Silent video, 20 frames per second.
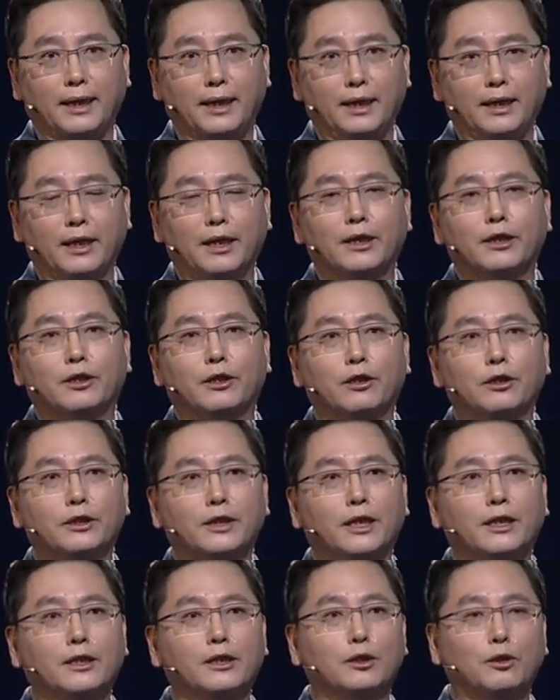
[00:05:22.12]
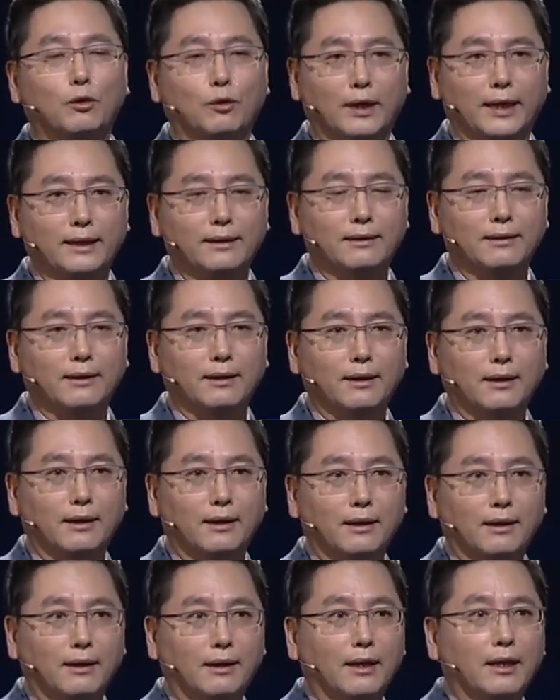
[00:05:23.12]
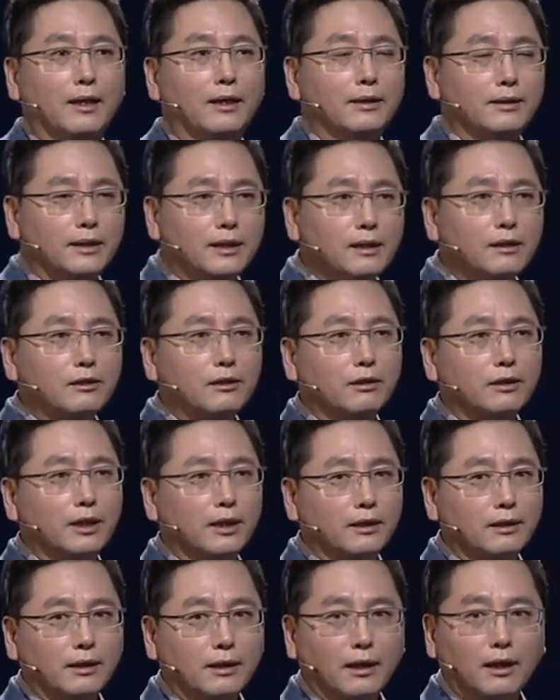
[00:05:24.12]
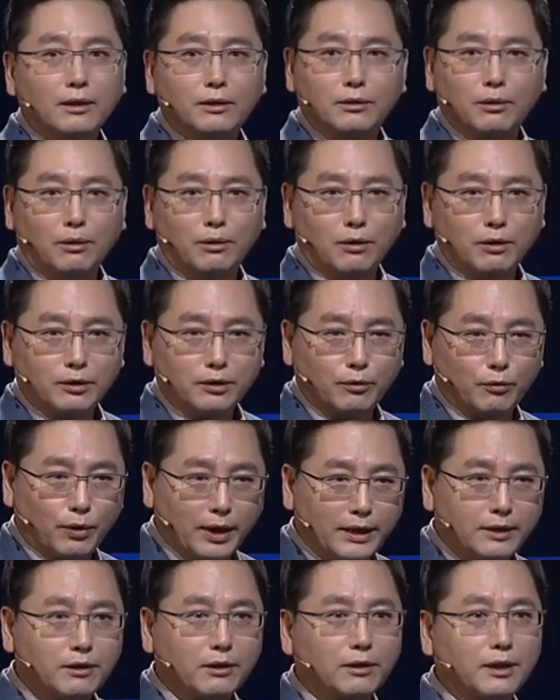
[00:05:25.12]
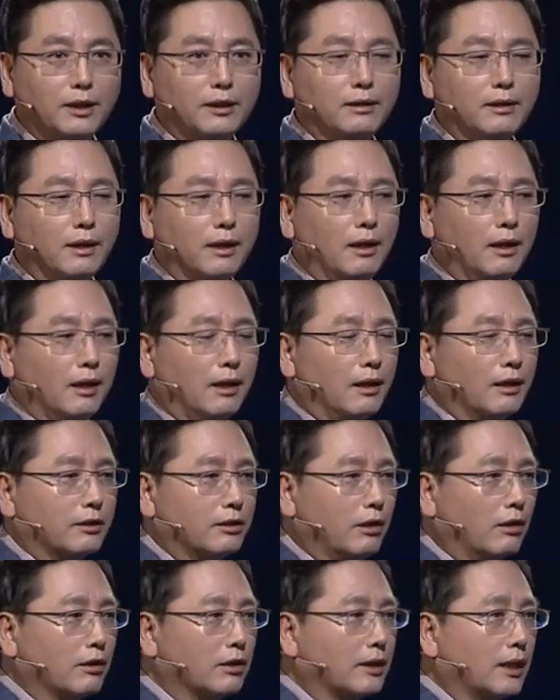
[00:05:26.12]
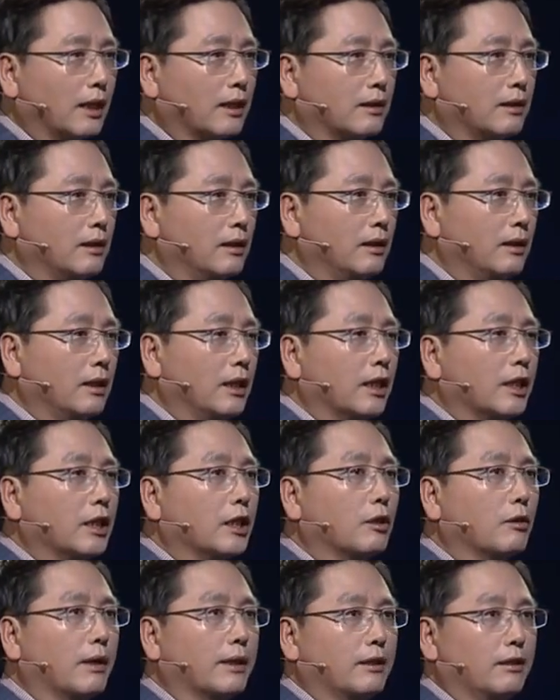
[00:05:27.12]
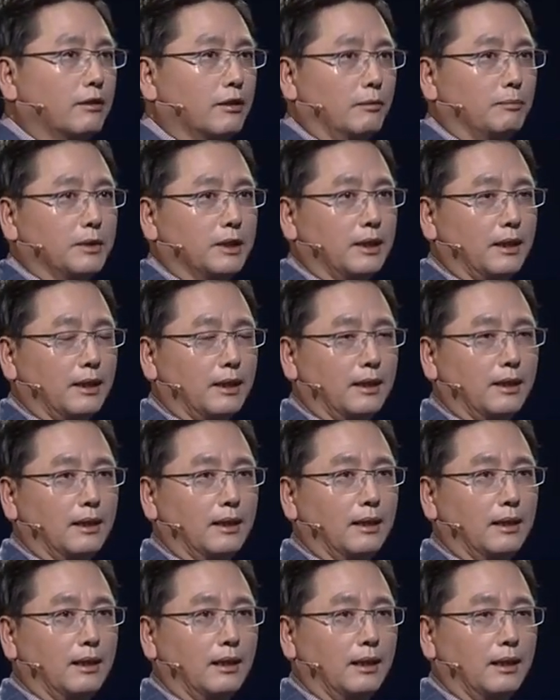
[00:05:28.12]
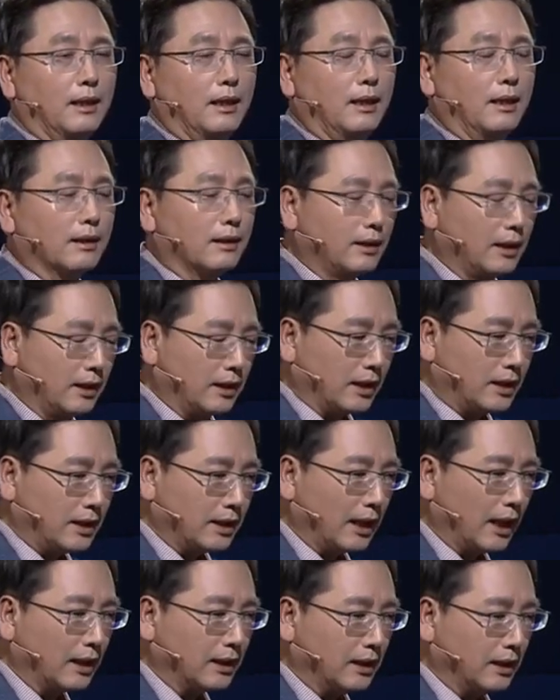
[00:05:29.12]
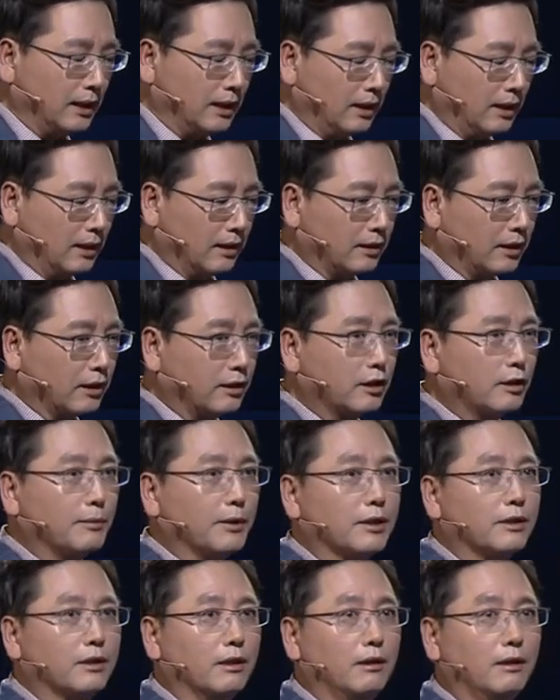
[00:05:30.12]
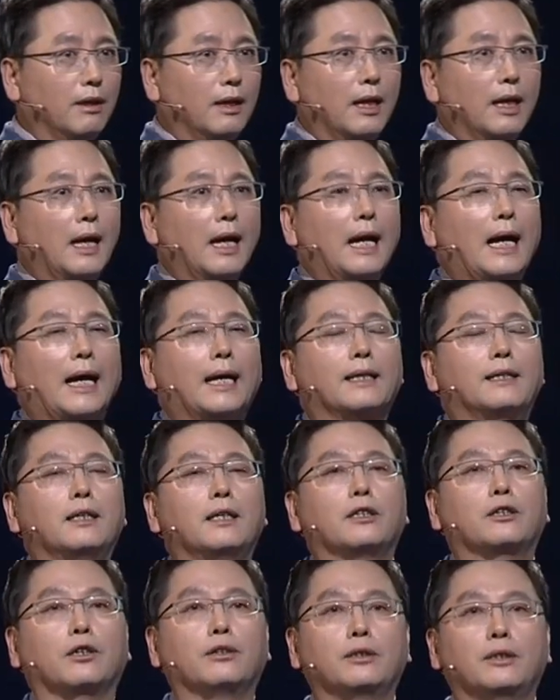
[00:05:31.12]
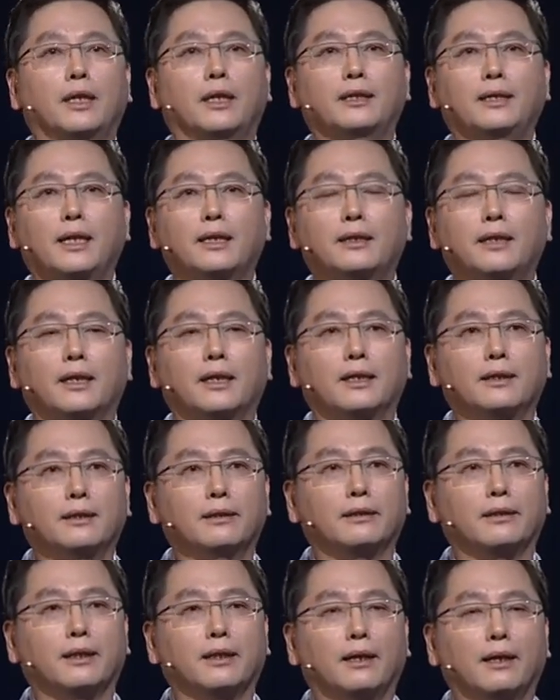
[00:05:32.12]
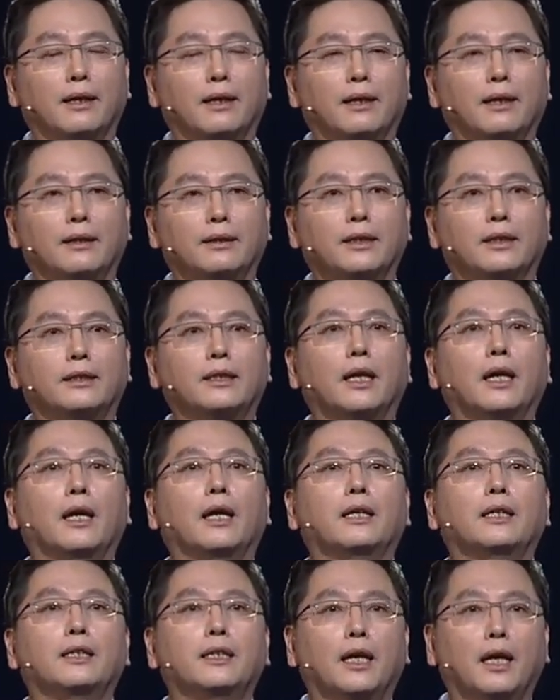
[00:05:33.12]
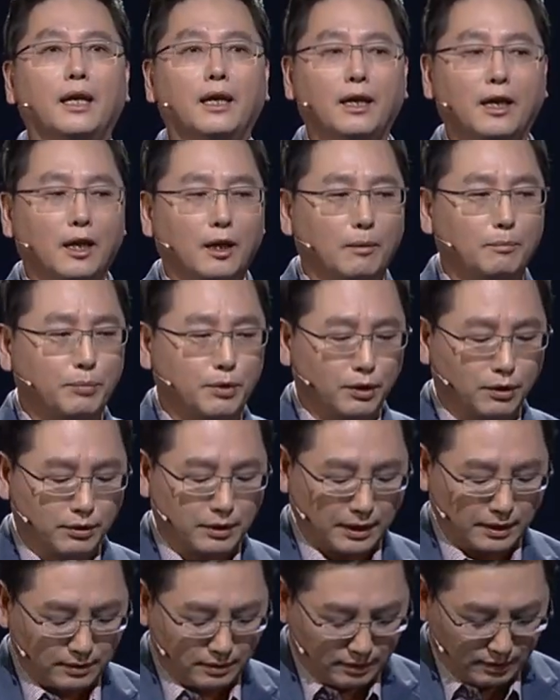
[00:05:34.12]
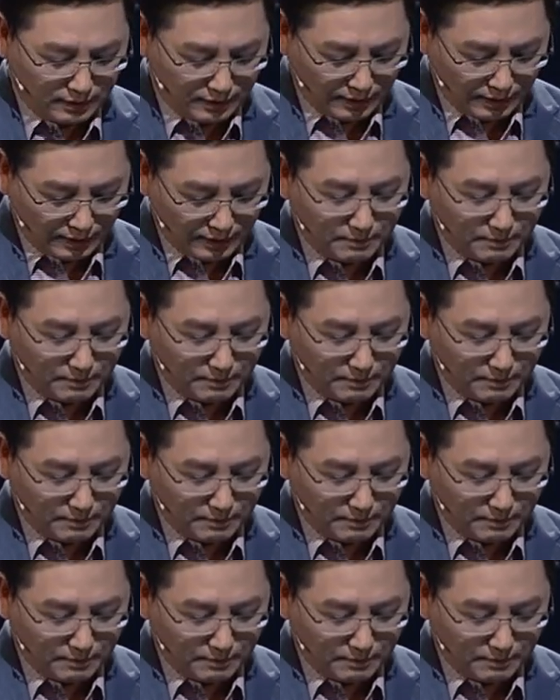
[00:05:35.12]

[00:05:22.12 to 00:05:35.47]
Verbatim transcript: So initially, uh, the competition among different IT companies led to the qualitative and quantitative growth. But with the passage of time, the IT